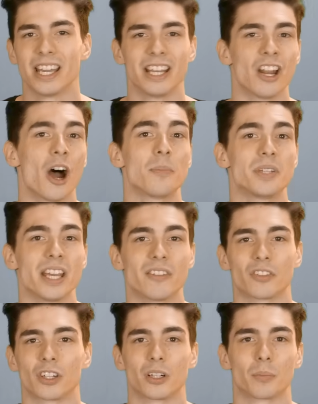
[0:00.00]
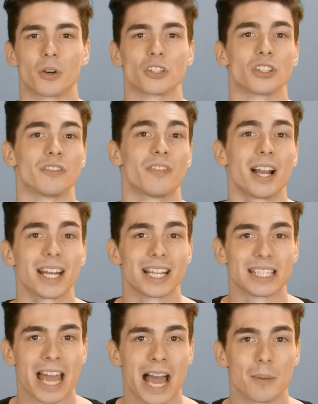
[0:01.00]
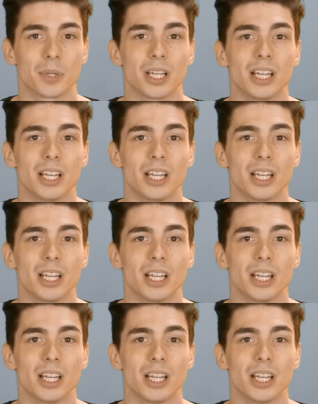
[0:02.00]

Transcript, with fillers: an update for a personal finance app,